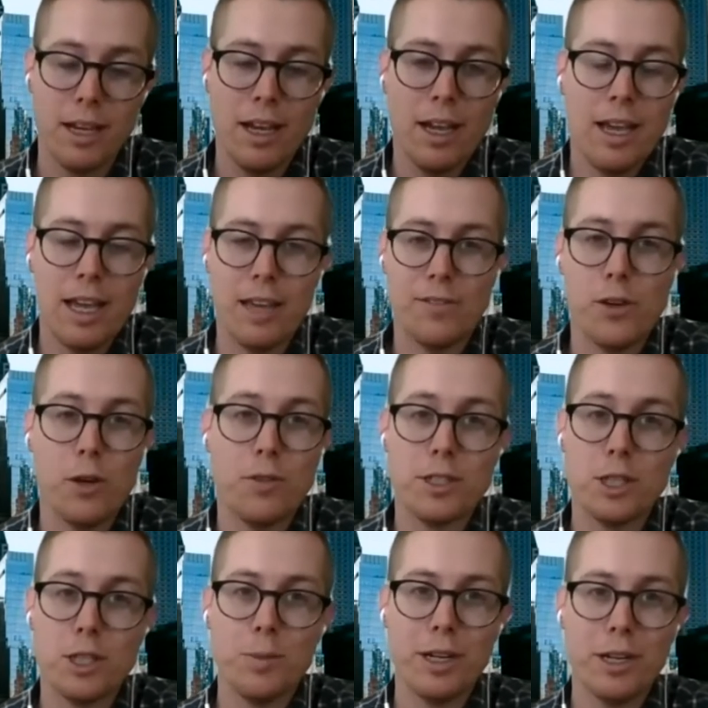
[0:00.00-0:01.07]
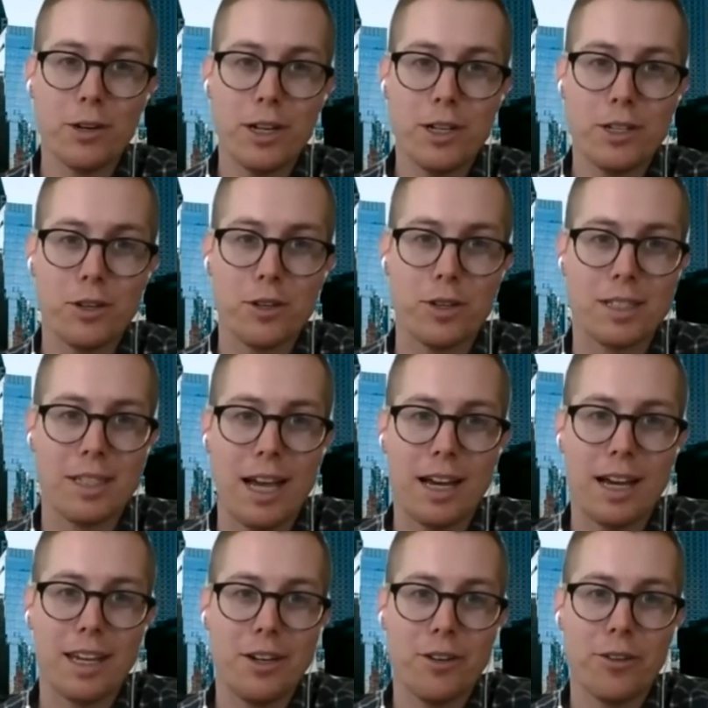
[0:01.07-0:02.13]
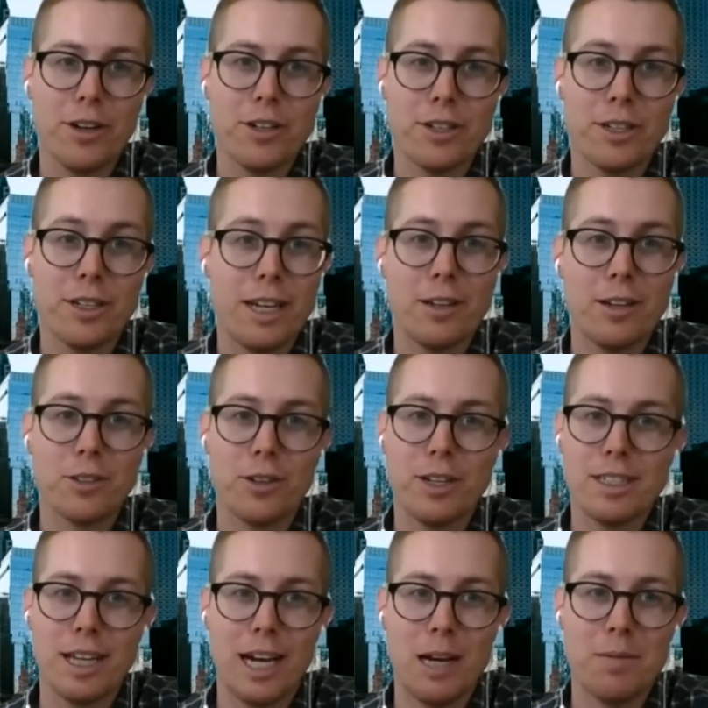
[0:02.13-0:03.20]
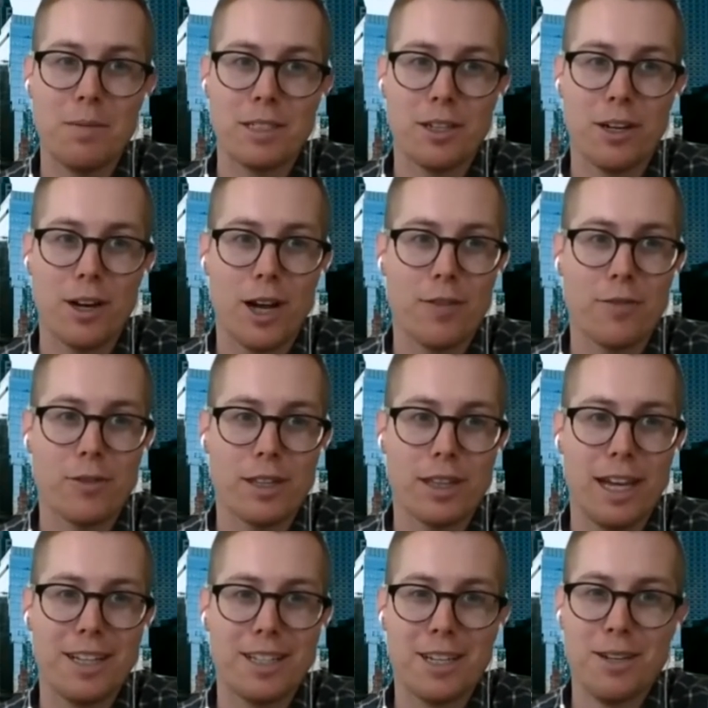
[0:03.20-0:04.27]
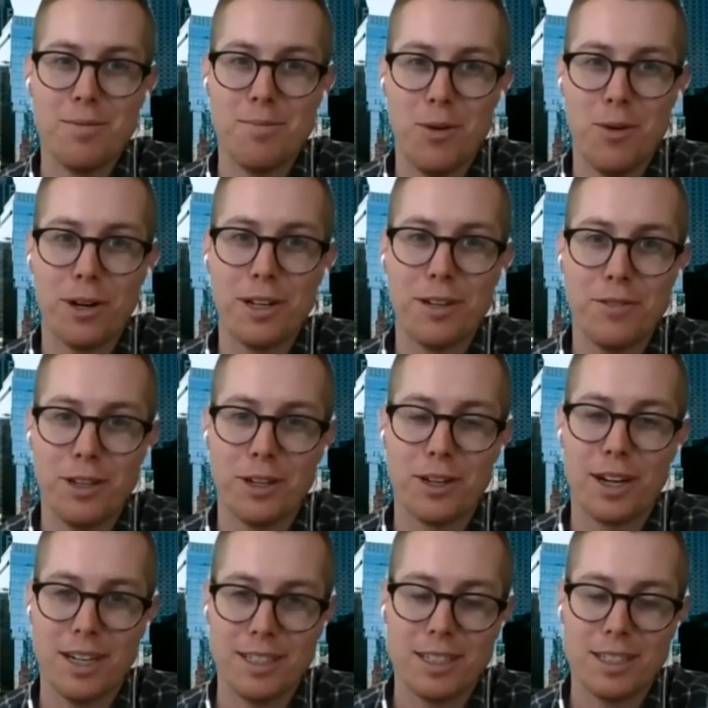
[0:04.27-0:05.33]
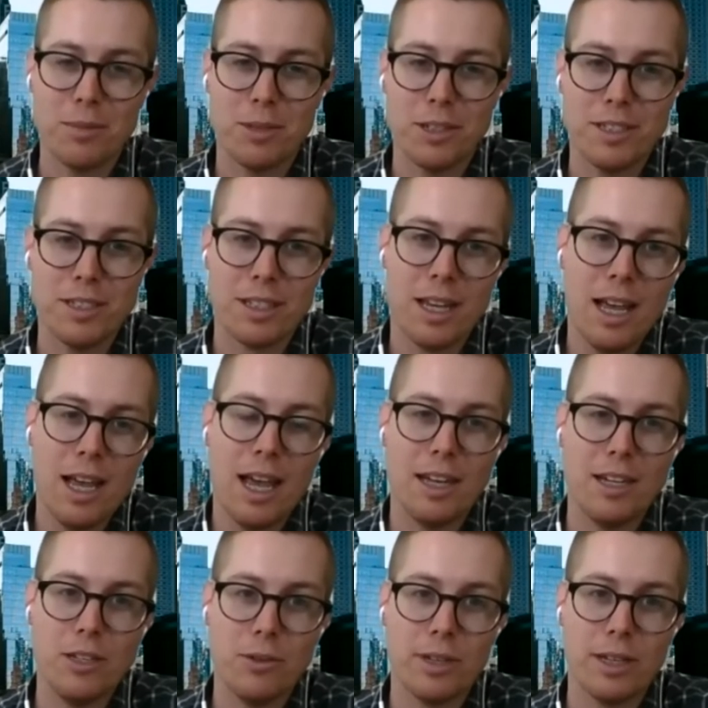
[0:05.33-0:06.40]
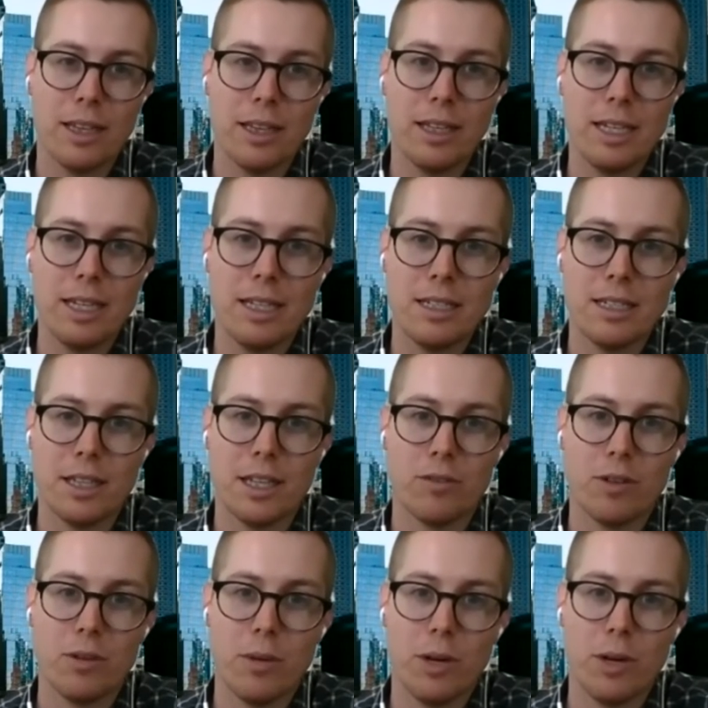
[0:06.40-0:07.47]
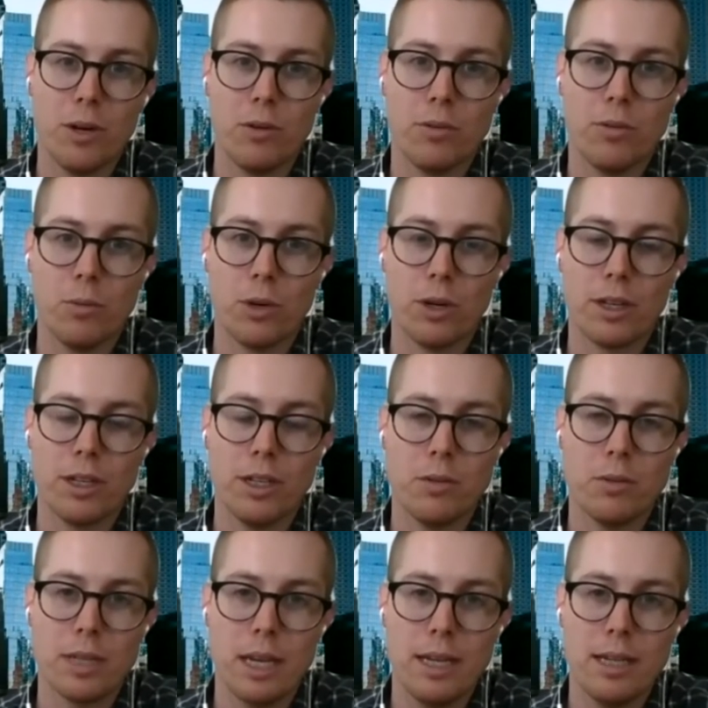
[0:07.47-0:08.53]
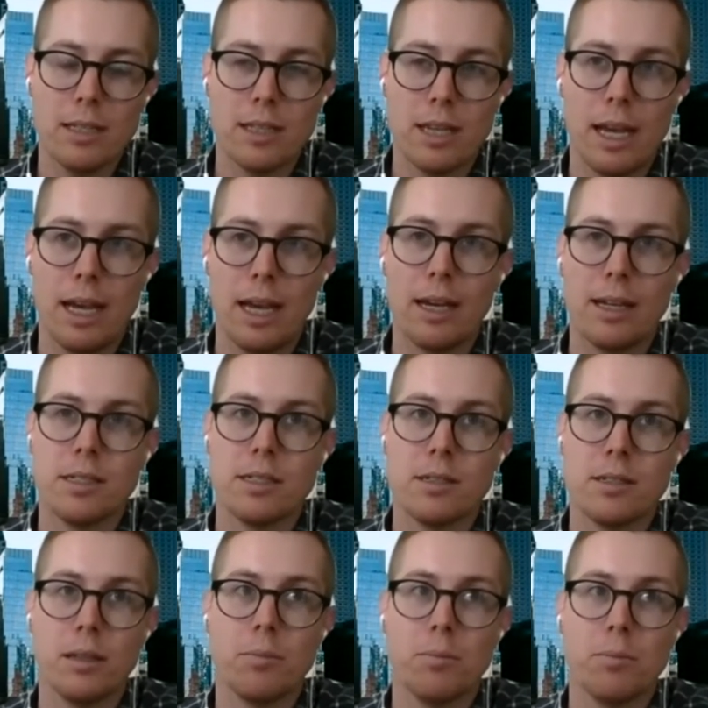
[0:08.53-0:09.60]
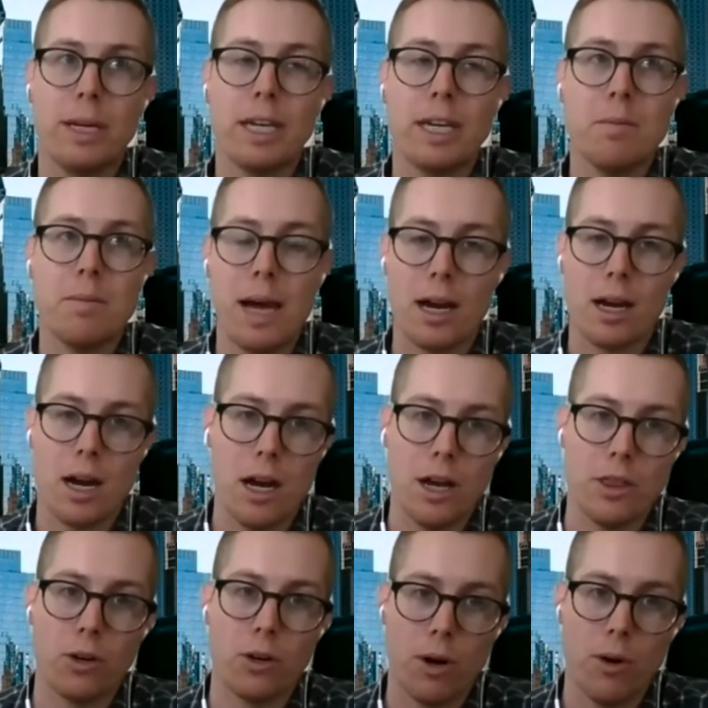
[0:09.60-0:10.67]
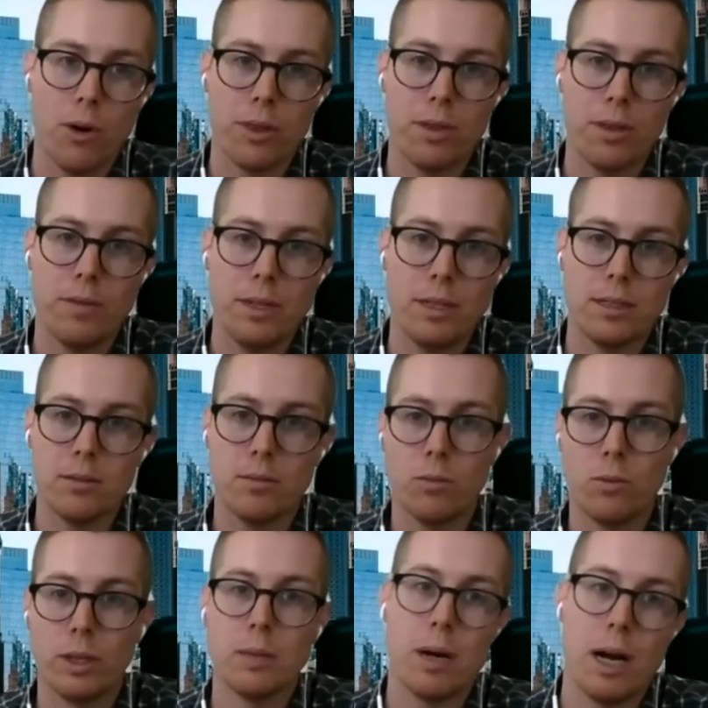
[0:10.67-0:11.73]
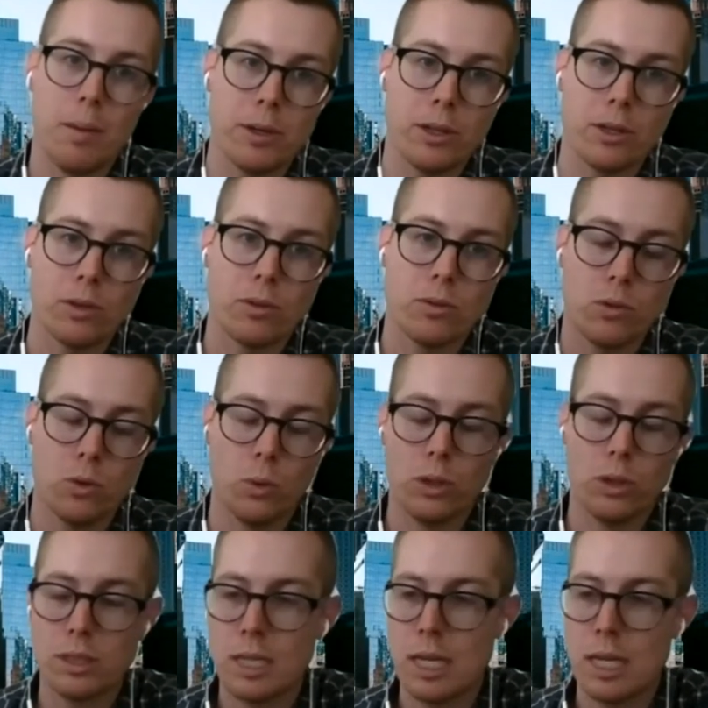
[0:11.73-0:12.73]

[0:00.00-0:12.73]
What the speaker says: If you have a Zoom integration or a Slack integration, now's a great time to start offering that to more of your customers. And you can lean into the remote work use case and piggyback on the growth of these really popular tools.